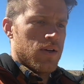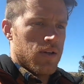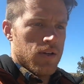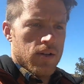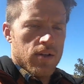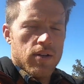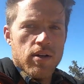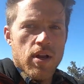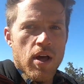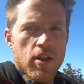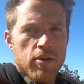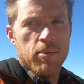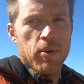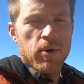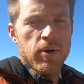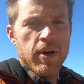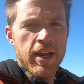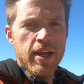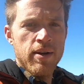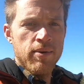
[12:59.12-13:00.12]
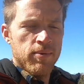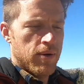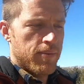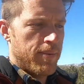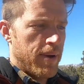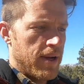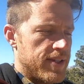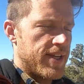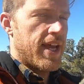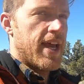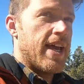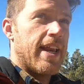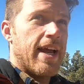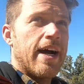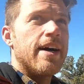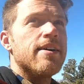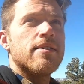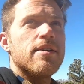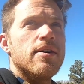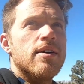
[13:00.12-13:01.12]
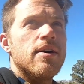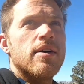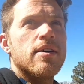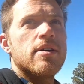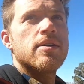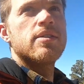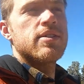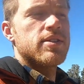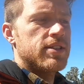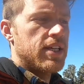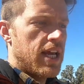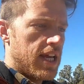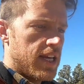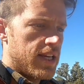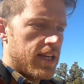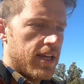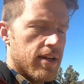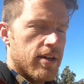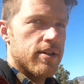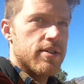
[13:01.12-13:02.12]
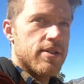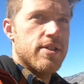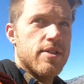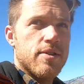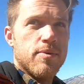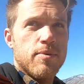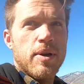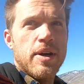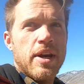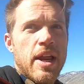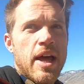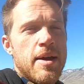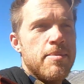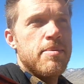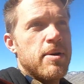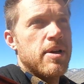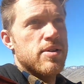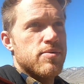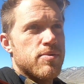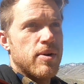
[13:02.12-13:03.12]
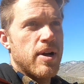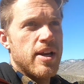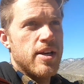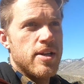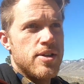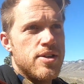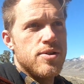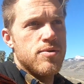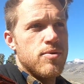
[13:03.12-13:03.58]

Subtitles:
Another morning, we're about to head out. Stayed here just the one night because we're headed to